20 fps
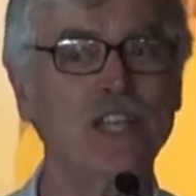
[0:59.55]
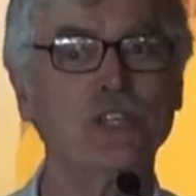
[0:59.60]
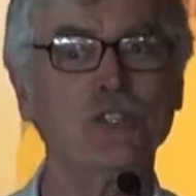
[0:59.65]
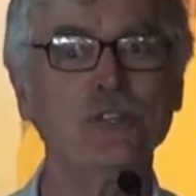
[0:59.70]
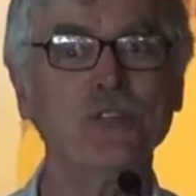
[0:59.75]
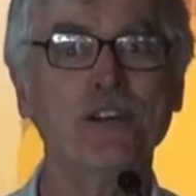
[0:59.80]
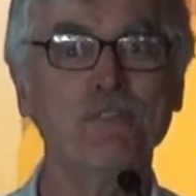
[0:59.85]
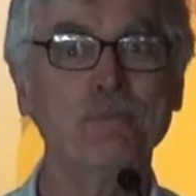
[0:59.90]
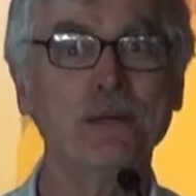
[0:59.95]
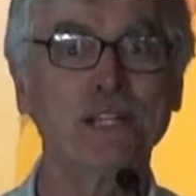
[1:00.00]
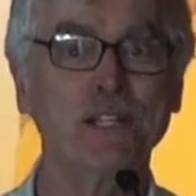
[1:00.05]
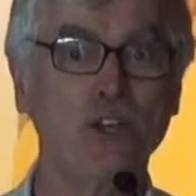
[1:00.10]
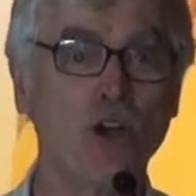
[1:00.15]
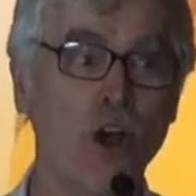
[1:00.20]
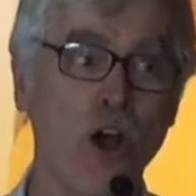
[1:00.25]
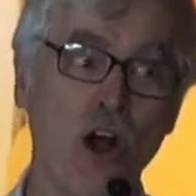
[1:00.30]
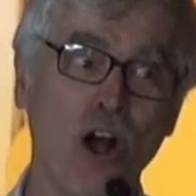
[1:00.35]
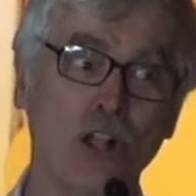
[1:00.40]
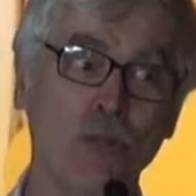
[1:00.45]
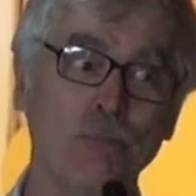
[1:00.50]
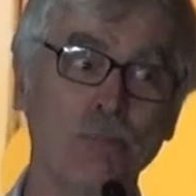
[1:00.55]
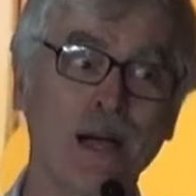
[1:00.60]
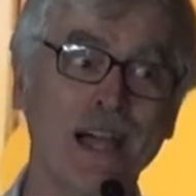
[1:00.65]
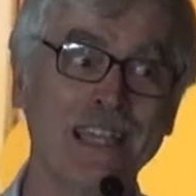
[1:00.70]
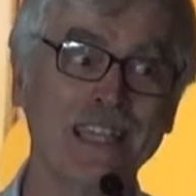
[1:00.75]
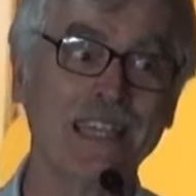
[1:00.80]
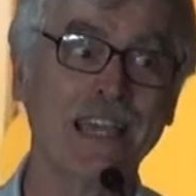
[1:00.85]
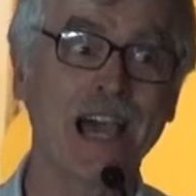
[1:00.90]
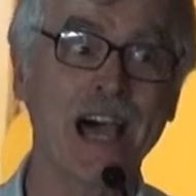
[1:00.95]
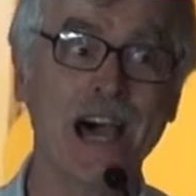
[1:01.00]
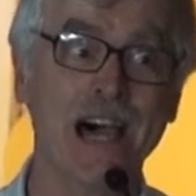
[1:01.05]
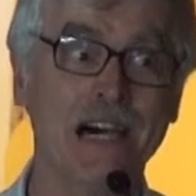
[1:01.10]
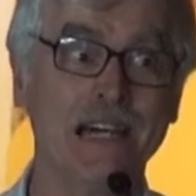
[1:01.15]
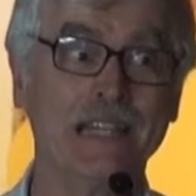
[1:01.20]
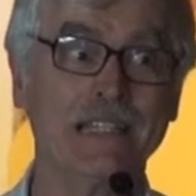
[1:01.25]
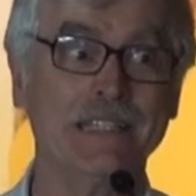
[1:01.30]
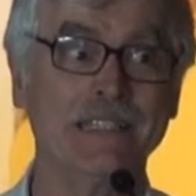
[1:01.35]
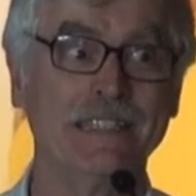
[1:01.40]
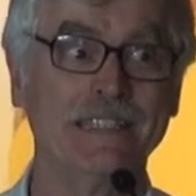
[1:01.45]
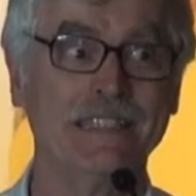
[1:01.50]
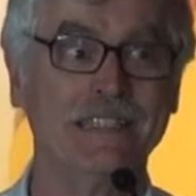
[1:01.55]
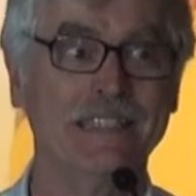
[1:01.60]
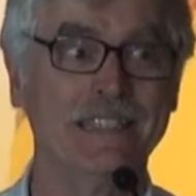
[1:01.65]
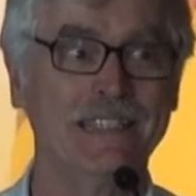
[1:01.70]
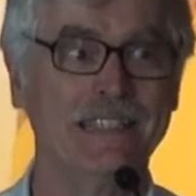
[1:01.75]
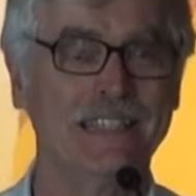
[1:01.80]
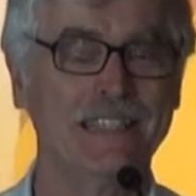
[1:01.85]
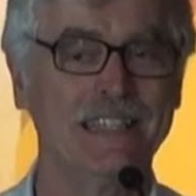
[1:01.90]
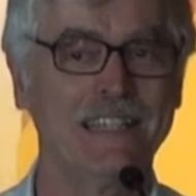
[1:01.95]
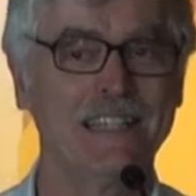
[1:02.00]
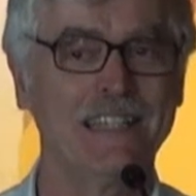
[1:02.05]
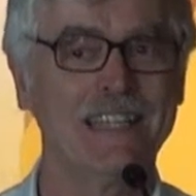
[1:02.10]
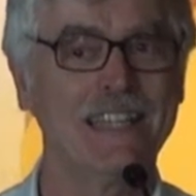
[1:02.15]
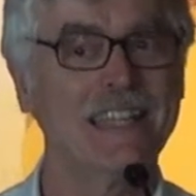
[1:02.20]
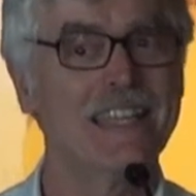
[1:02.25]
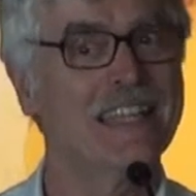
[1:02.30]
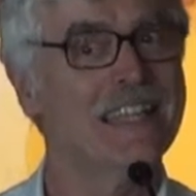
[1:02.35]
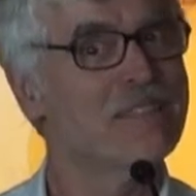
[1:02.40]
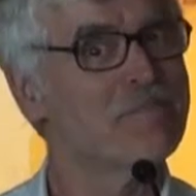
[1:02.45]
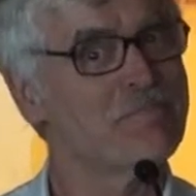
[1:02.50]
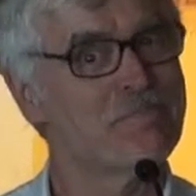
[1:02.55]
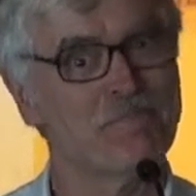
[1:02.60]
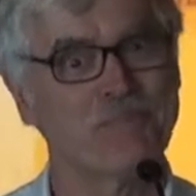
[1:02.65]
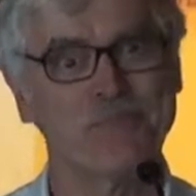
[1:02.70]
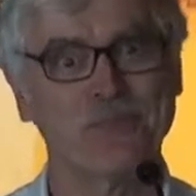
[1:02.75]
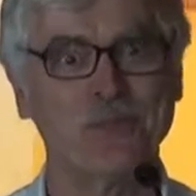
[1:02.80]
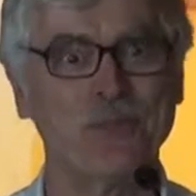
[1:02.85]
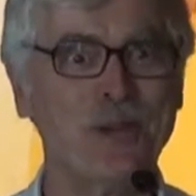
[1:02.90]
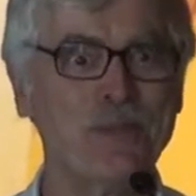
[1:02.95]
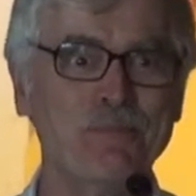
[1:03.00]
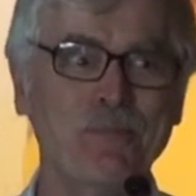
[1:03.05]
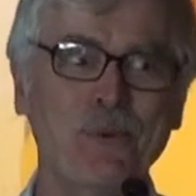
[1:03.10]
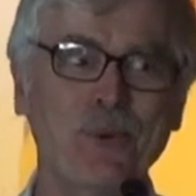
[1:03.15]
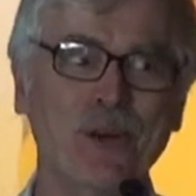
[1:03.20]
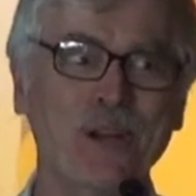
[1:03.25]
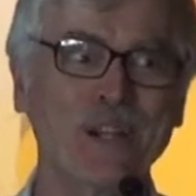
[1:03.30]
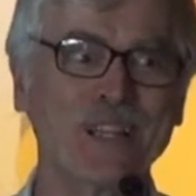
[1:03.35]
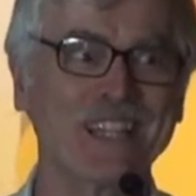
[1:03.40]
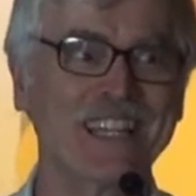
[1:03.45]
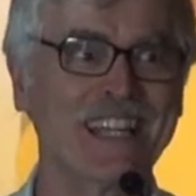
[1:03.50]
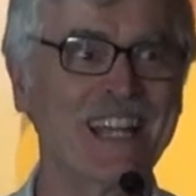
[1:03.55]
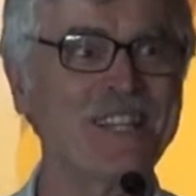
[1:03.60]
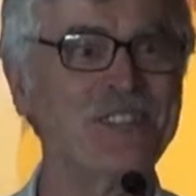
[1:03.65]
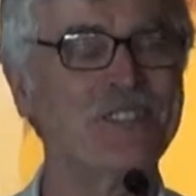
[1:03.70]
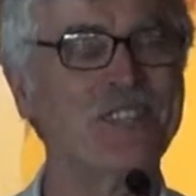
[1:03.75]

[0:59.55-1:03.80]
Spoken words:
You have been called by God. What more can I